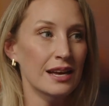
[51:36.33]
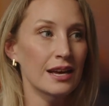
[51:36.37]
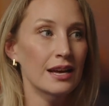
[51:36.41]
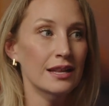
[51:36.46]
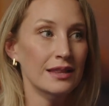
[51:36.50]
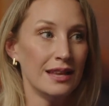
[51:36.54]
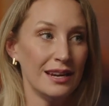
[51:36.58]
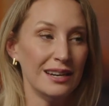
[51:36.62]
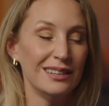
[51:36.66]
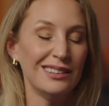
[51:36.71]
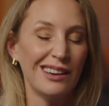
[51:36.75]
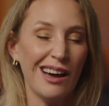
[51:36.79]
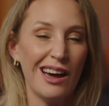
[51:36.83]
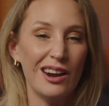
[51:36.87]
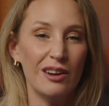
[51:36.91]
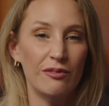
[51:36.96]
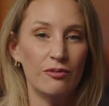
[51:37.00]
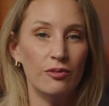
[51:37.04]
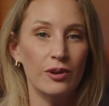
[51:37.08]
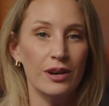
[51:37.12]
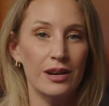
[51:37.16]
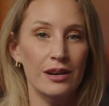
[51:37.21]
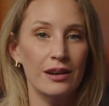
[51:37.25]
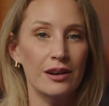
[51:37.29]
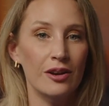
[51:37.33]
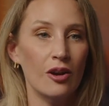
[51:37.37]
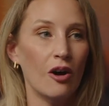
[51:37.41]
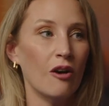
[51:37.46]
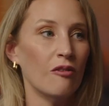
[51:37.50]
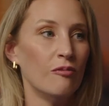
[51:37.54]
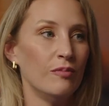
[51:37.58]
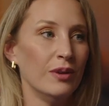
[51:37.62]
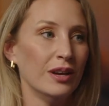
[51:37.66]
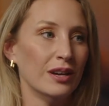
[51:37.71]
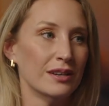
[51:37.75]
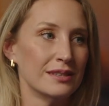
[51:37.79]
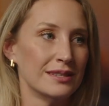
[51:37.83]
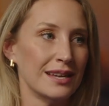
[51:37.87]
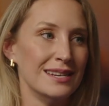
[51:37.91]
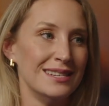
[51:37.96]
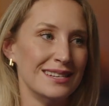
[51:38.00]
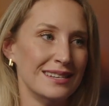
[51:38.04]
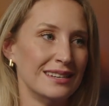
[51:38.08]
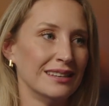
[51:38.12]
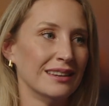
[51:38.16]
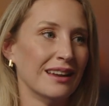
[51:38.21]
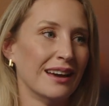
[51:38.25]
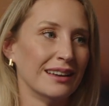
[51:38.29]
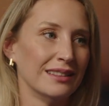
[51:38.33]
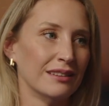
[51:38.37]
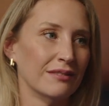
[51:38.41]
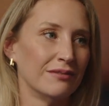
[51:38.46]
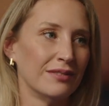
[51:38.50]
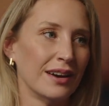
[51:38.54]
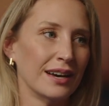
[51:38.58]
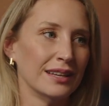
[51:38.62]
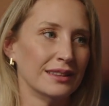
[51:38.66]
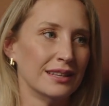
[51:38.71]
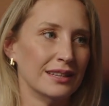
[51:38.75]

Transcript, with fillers: that had kind of written it off because they didn't like the fact